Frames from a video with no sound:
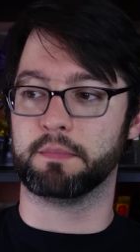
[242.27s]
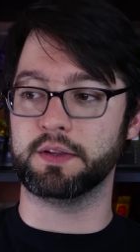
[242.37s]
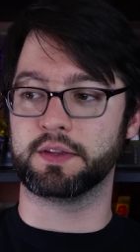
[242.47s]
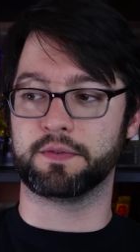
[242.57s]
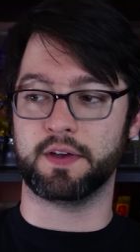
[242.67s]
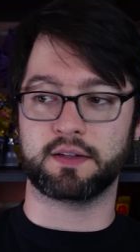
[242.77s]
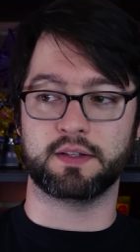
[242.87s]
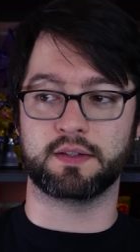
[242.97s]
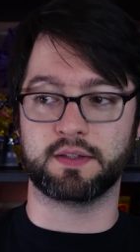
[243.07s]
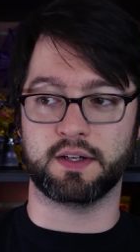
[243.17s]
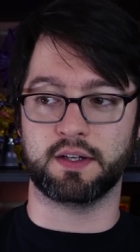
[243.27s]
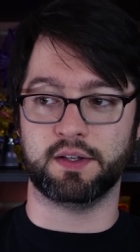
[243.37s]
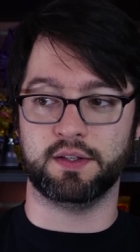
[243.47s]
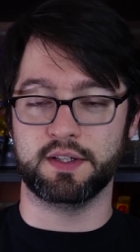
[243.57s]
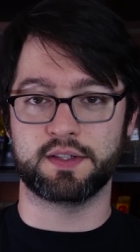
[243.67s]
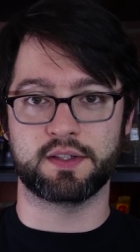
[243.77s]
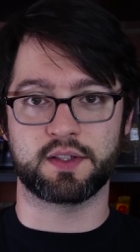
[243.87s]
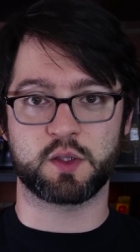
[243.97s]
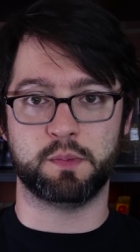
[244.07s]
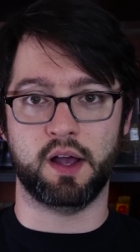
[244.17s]
But the fact that this is
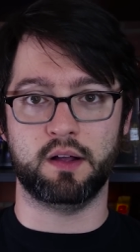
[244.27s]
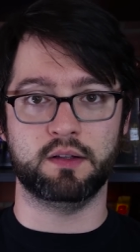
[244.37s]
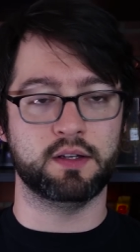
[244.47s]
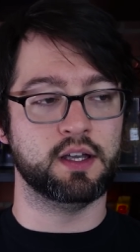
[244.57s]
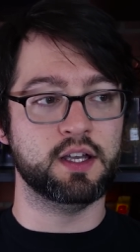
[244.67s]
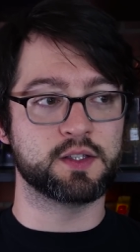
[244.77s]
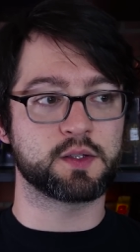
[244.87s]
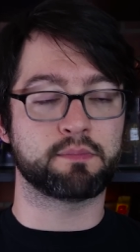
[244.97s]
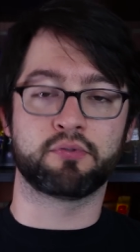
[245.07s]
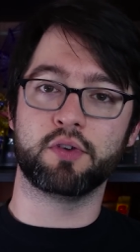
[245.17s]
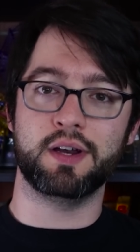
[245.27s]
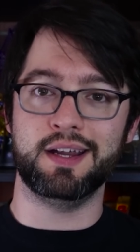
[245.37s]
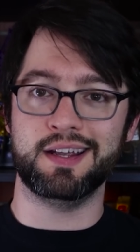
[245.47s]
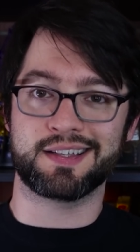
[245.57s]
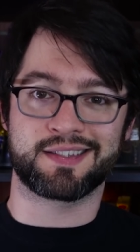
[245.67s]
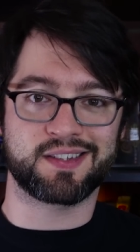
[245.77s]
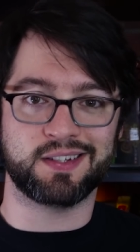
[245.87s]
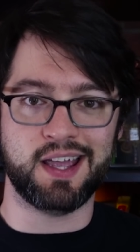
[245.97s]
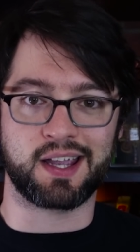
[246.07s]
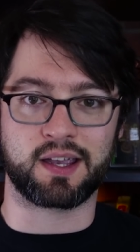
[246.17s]
a spell is pretty
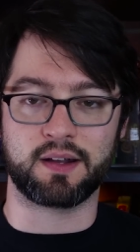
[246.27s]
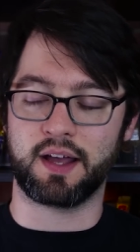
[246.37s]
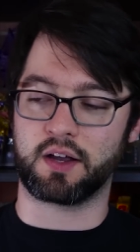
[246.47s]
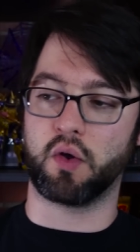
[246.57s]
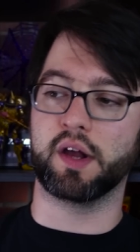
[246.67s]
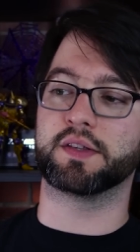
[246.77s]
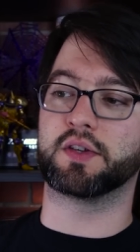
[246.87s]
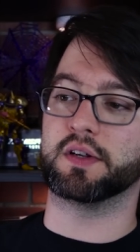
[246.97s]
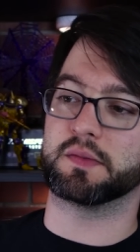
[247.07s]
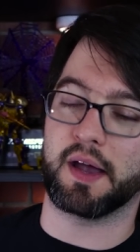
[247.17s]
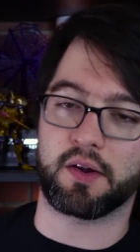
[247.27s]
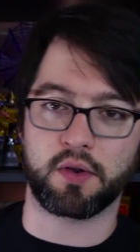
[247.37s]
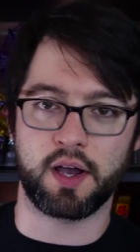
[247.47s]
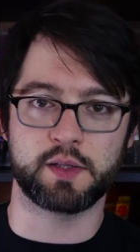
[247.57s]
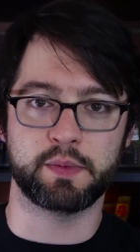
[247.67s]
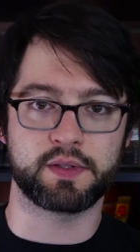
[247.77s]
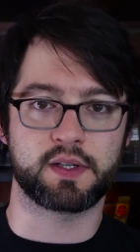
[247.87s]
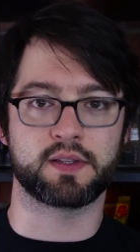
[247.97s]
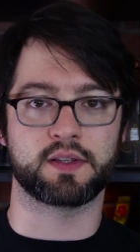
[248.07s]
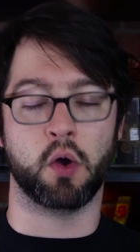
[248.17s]
slick. Not quite as good as Macrocosmos,
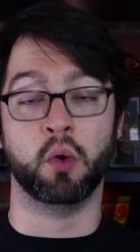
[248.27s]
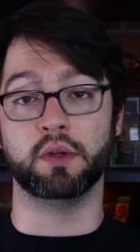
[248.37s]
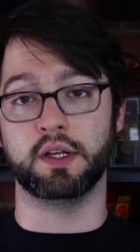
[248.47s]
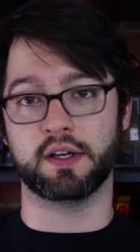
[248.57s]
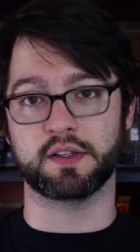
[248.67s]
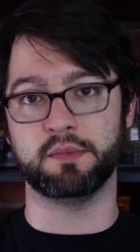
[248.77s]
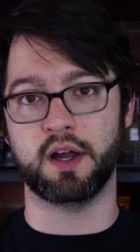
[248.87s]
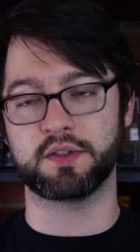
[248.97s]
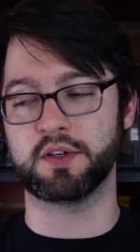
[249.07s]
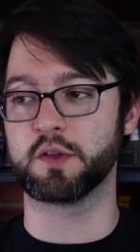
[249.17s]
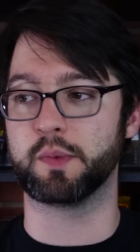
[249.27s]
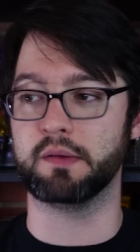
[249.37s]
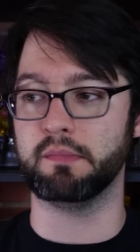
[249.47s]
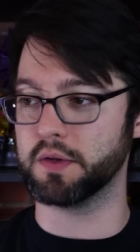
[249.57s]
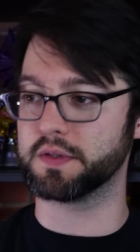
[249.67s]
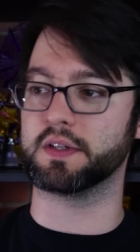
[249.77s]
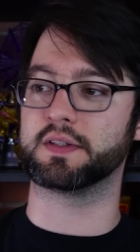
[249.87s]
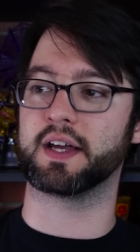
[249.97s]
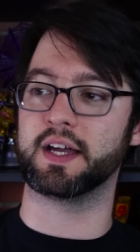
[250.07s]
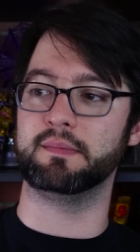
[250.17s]
because this only does monsters, but most of the
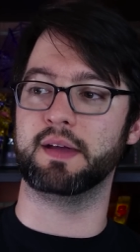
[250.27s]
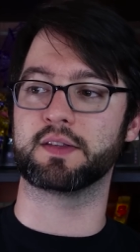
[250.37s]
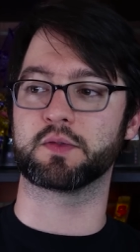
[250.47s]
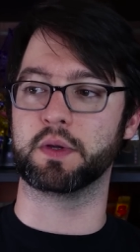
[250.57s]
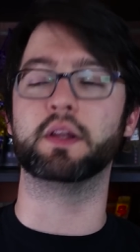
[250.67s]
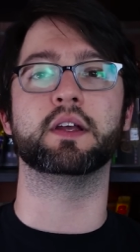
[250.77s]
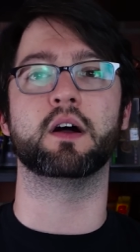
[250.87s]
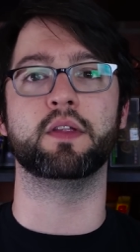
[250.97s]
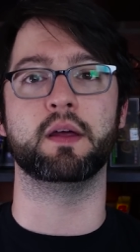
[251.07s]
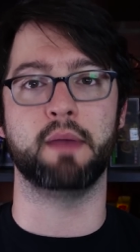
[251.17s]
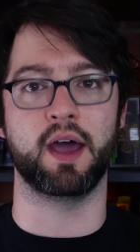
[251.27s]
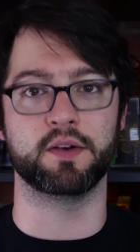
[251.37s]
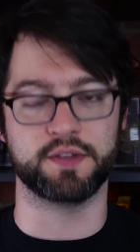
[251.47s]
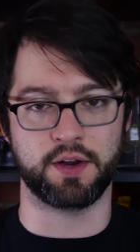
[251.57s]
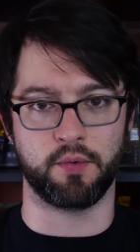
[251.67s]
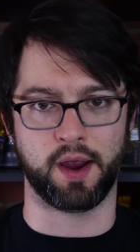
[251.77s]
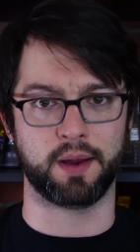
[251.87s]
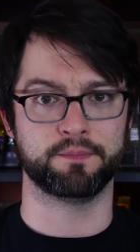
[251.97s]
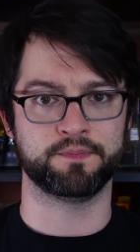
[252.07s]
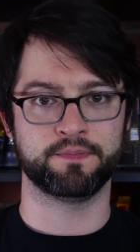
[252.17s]
time that's really all that matters anyway.